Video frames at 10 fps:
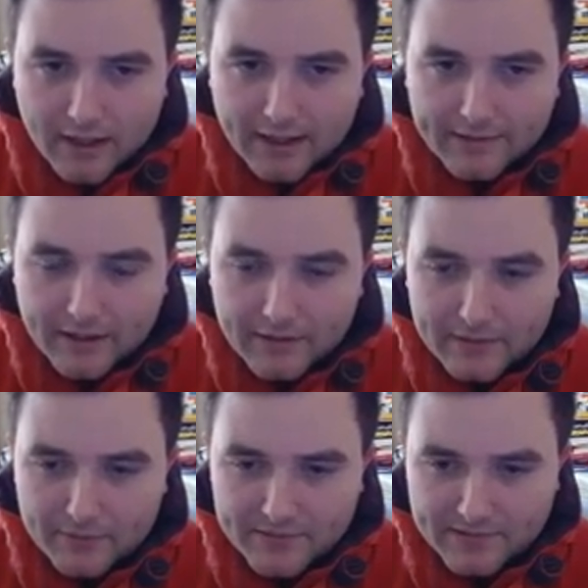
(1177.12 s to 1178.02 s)
And now
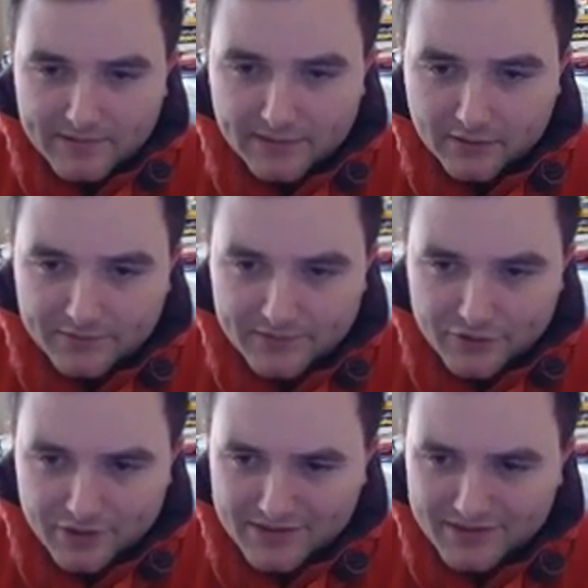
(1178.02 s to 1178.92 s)
he puts his king onto
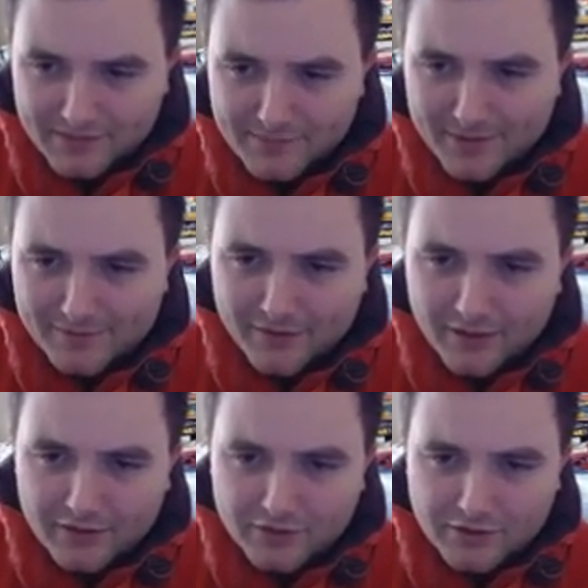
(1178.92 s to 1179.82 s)
g two, a bit of an
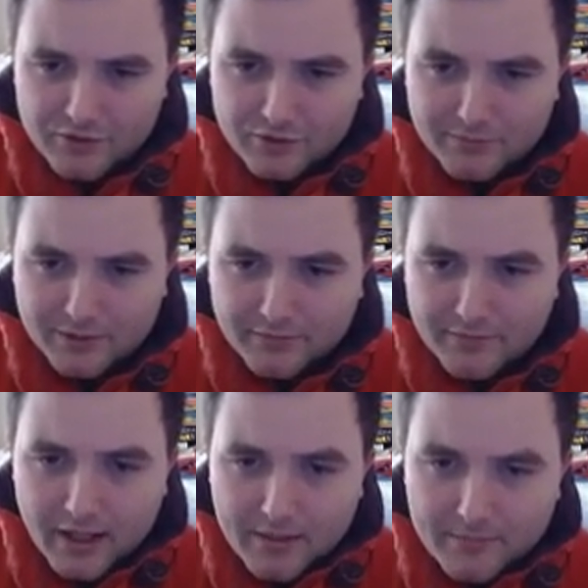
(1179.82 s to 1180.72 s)
unusual move.
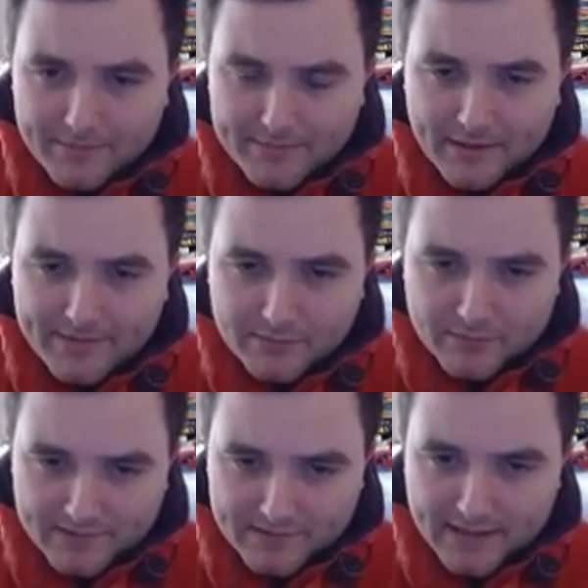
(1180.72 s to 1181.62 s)
Perhaps better
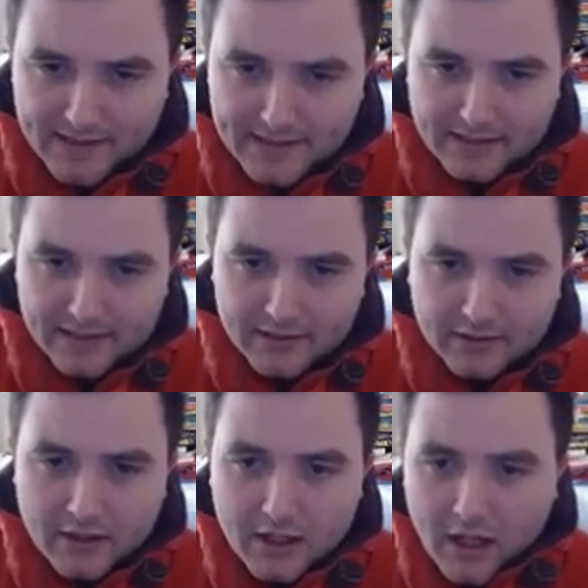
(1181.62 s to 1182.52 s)
was to take here.
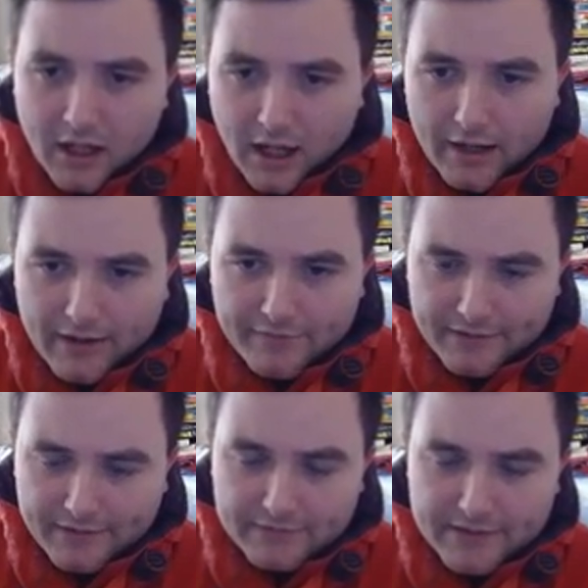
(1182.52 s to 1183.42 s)
I, I
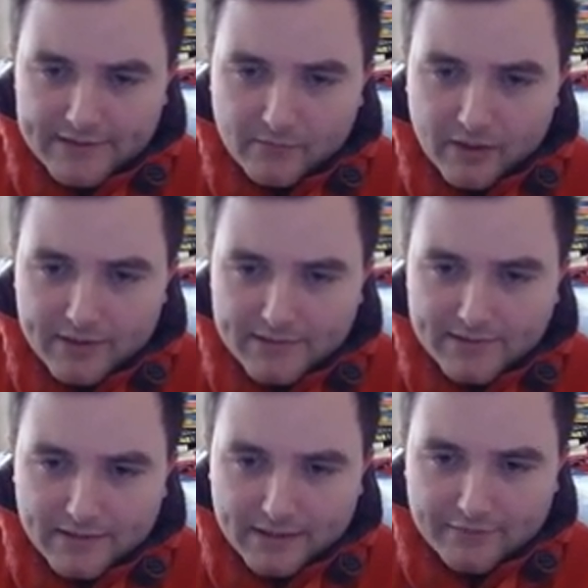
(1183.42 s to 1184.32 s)
think the reason why I
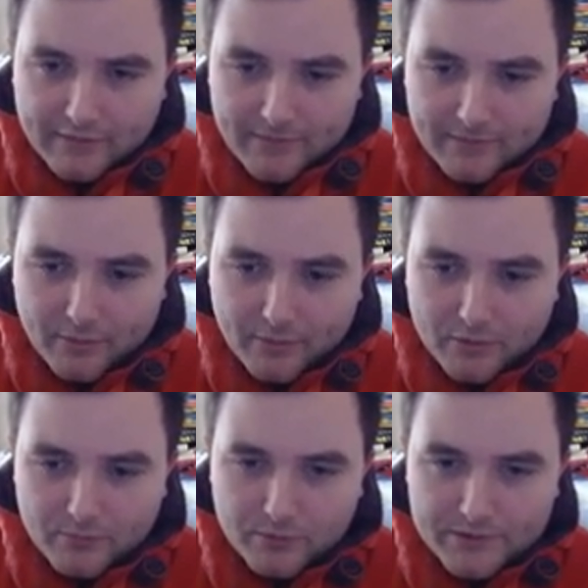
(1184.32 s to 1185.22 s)
decided to give up that
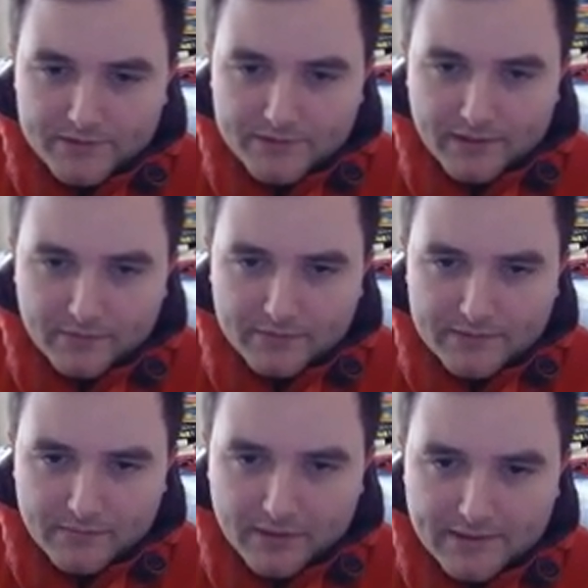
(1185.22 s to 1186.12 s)
pawn was there were
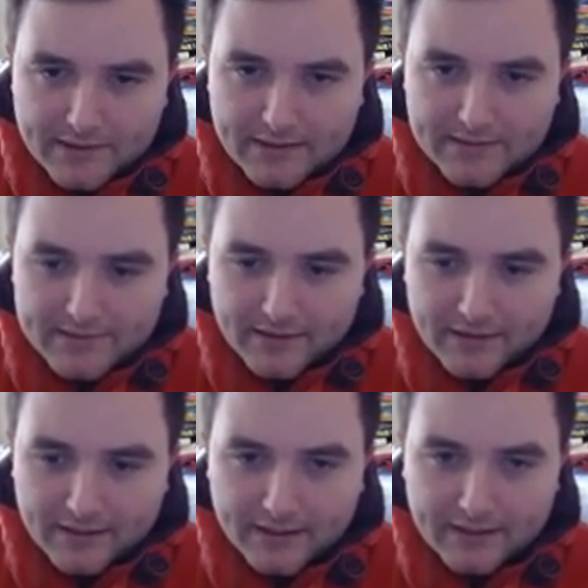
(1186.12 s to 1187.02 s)
some ideas that
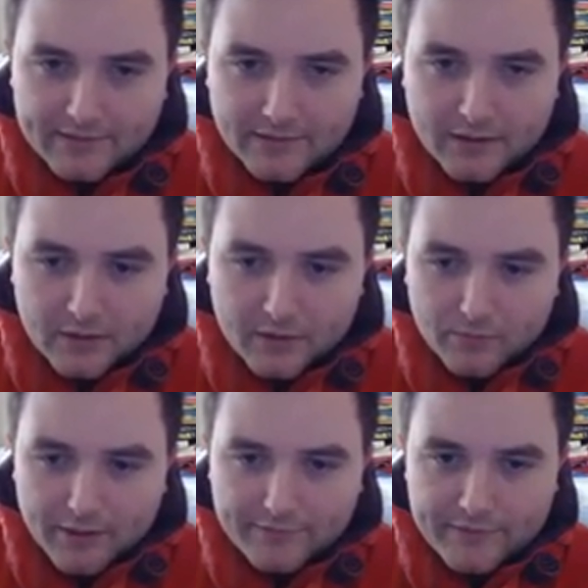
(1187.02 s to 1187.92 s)
I had
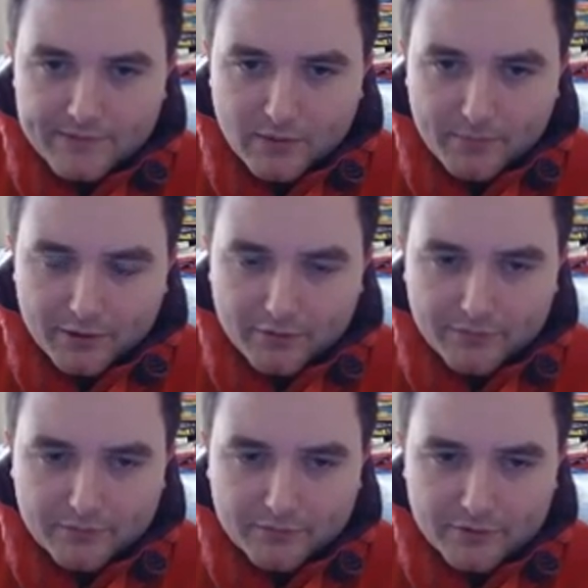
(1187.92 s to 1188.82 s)
with swapping
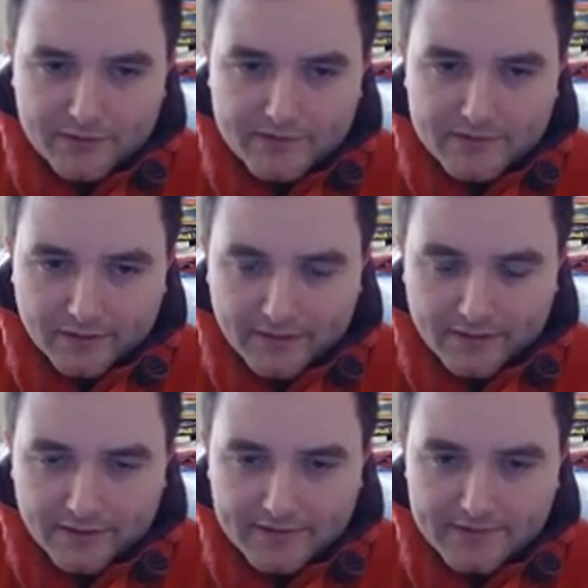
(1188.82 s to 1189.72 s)
off the rooks
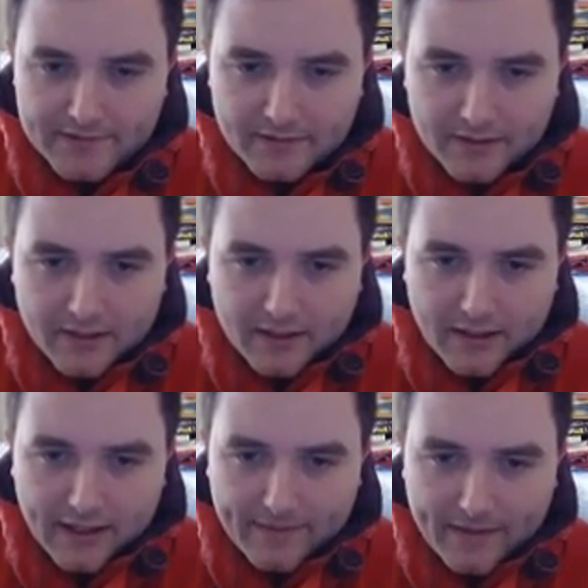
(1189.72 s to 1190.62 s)
like this.
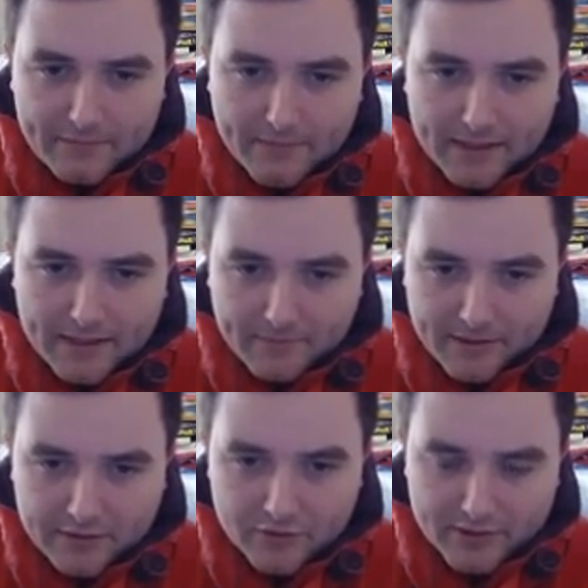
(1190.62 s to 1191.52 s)
and then
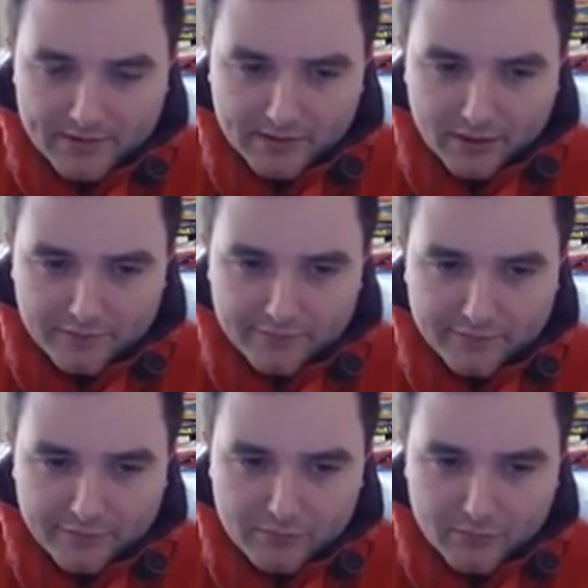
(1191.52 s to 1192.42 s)
maybe trying to go for
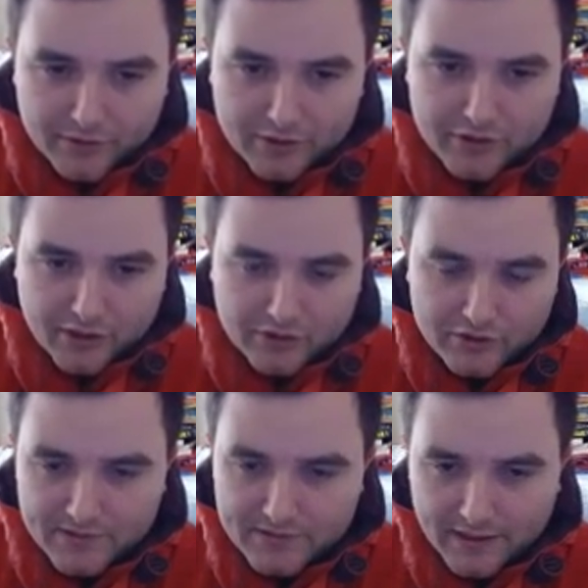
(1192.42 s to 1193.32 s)
a few more
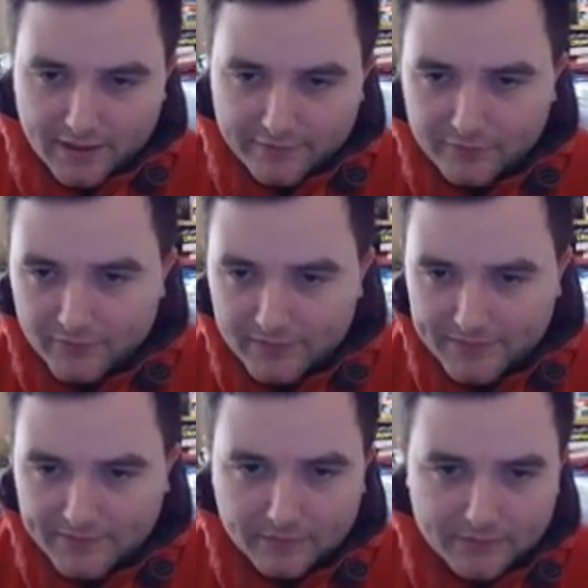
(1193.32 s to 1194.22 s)
exchanges, and I thought
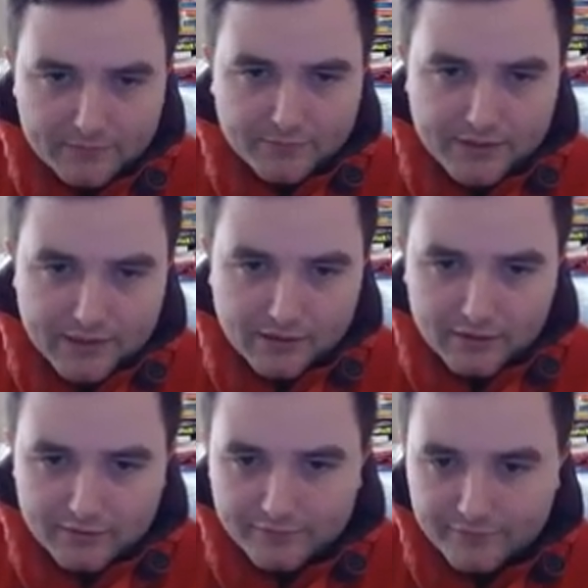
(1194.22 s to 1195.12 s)
this looked pretty
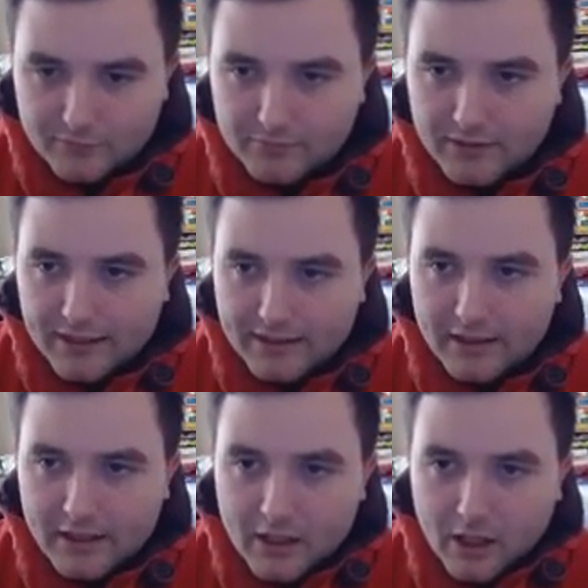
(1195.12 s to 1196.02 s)
good for black.
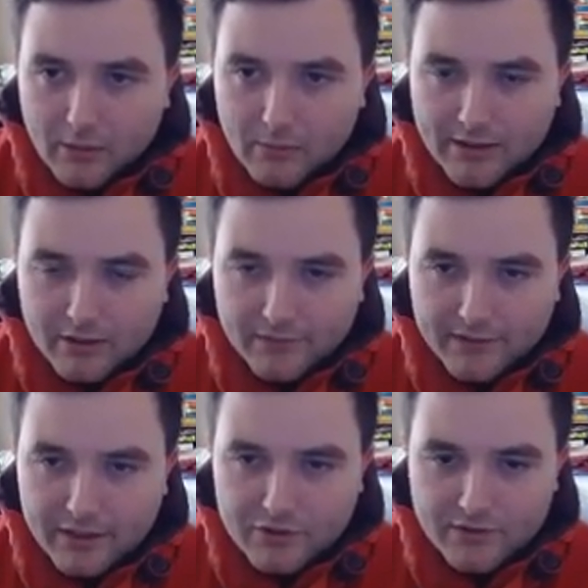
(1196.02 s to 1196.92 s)
I whack on
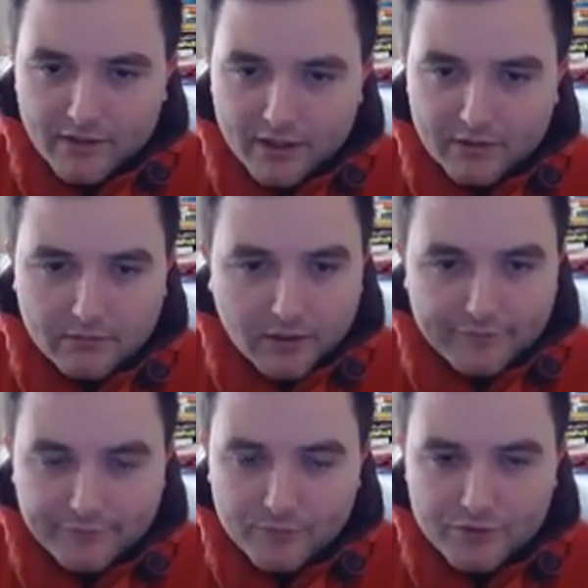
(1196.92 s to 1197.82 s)
the engine though.
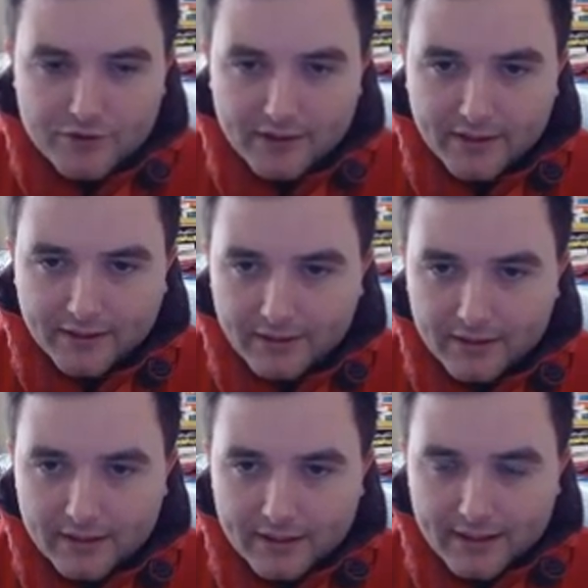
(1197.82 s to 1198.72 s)
Unfortunately,
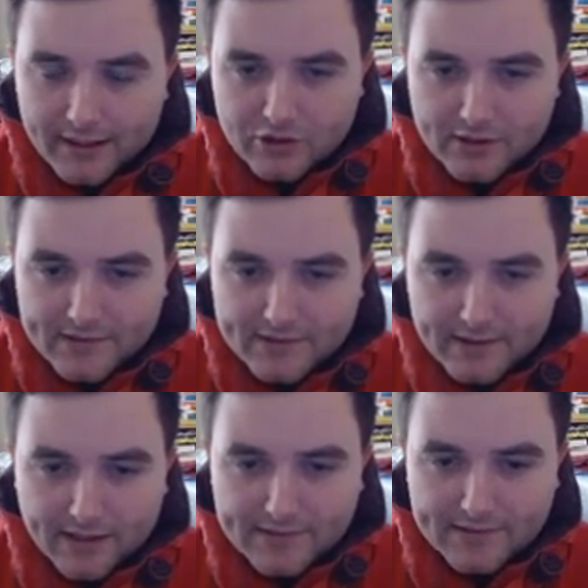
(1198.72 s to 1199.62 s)
it just
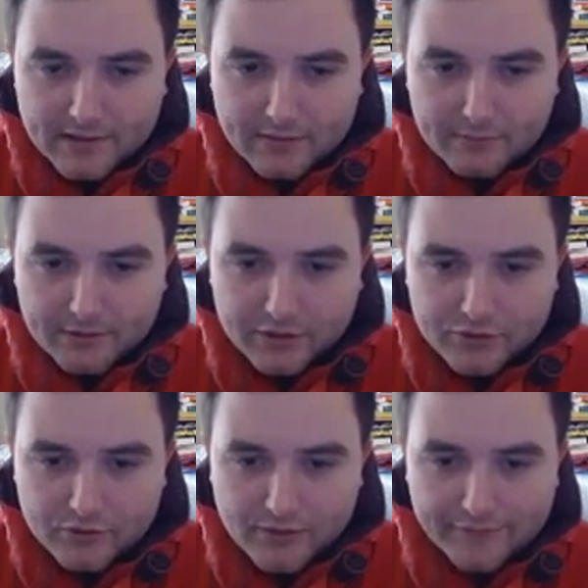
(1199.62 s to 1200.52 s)
says complete
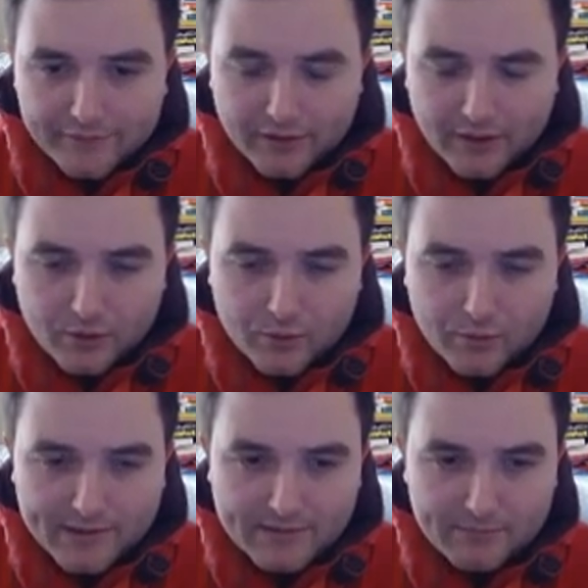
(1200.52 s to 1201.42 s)
draw after
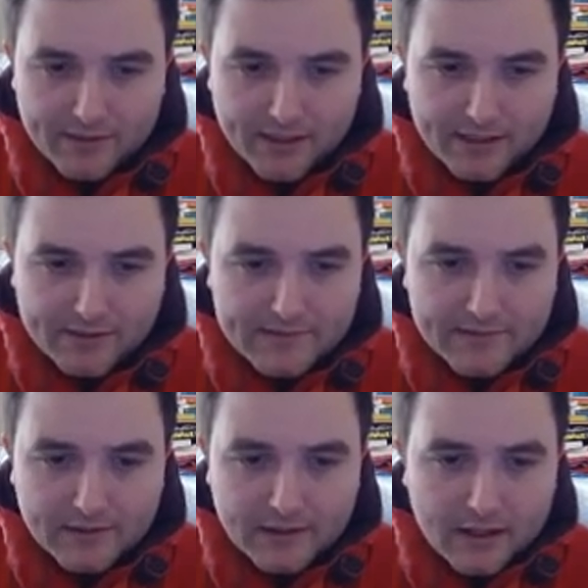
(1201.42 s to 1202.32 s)
queen to b
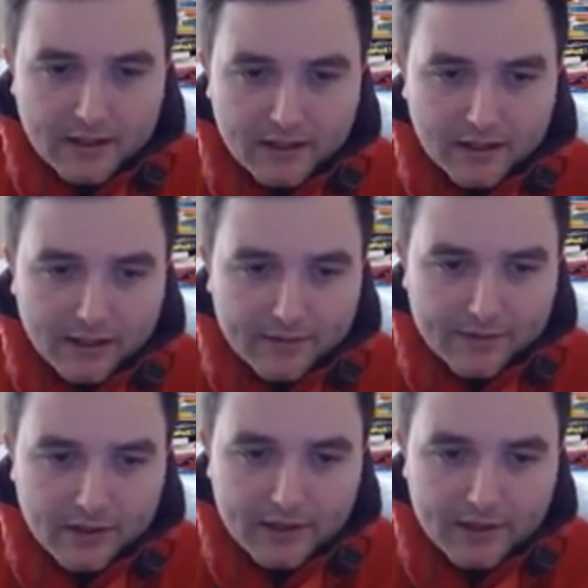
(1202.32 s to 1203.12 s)
eight. Uh, the